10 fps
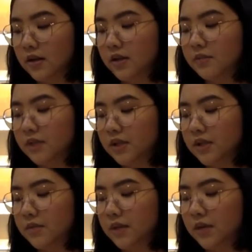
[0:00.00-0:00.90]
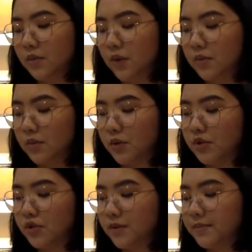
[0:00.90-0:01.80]
Amelia made one more
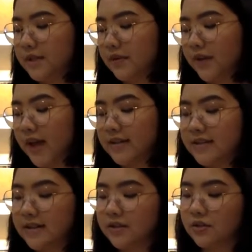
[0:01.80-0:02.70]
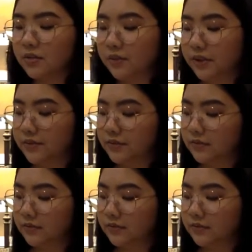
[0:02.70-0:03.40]
trip down the accidental road,